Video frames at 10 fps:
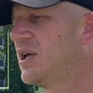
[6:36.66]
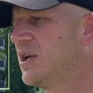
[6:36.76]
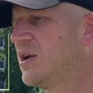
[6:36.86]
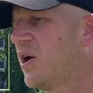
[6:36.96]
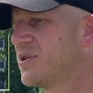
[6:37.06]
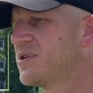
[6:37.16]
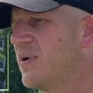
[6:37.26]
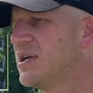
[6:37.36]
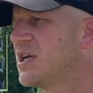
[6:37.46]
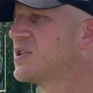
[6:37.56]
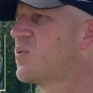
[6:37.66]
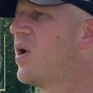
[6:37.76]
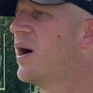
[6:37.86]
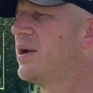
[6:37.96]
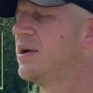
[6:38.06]
and also AJ
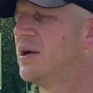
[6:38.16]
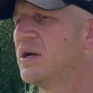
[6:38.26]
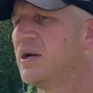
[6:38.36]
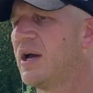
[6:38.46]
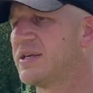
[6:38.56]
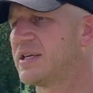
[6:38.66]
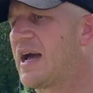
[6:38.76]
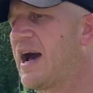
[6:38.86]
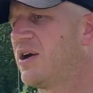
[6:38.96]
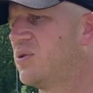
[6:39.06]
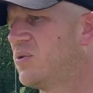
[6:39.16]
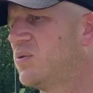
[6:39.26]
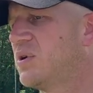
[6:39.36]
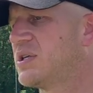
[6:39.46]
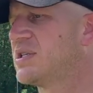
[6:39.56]
Swan as a guy
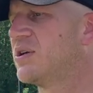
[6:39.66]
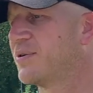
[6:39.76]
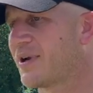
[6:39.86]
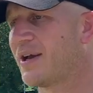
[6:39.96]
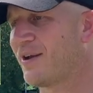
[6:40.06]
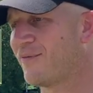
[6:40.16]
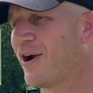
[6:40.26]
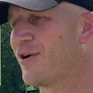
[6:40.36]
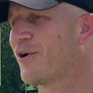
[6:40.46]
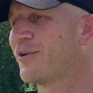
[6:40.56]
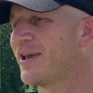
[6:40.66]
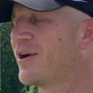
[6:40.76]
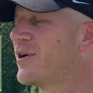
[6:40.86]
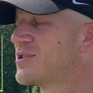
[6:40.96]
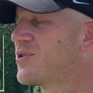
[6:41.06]
who is still very early in
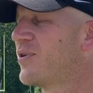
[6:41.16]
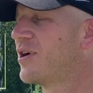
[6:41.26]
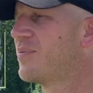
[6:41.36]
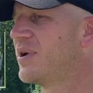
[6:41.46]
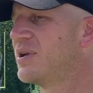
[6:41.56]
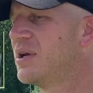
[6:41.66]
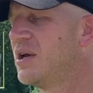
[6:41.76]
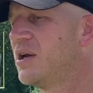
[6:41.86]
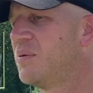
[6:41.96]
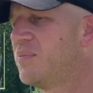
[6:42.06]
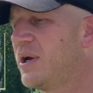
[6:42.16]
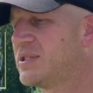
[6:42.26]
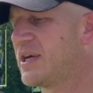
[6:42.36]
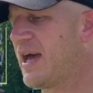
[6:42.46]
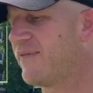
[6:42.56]
on his career,
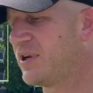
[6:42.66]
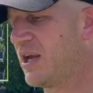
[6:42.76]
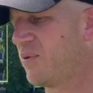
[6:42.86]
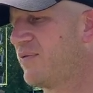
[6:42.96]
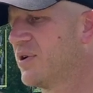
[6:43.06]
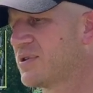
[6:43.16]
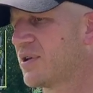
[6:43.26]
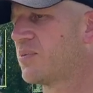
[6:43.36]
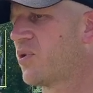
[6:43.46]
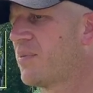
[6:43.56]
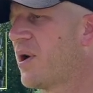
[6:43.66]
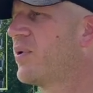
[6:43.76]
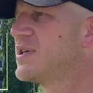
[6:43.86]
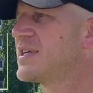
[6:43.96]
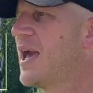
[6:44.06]
but every day reveals a little more about
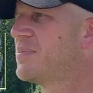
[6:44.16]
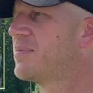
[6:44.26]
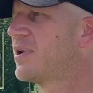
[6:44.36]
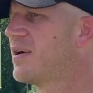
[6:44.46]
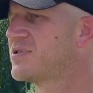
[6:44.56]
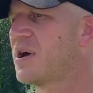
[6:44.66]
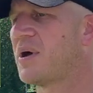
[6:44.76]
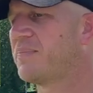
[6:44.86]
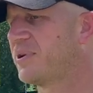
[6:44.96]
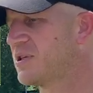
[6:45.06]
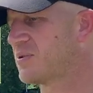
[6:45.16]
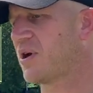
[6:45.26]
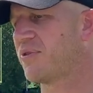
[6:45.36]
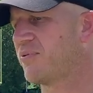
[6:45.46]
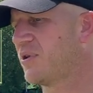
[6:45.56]
what he's capable of. So I'm pleased with
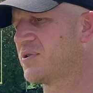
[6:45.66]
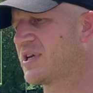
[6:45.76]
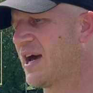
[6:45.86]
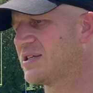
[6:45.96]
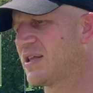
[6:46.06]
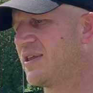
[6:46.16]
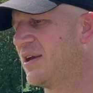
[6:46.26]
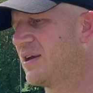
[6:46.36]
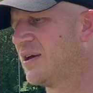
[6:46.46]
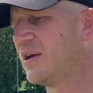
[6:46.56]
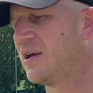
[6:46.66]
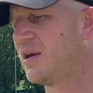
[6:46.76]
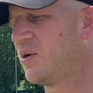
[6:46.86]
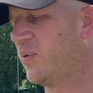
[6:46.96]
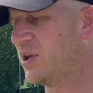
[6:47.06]
all three of those guys. I think
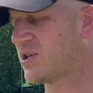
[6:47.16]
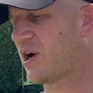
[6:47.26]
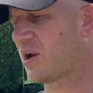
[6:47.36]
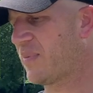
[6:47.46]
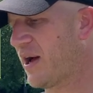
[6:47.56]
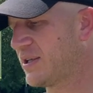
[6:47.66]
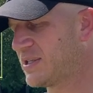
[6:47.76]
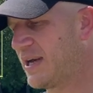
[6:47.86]
when you talk about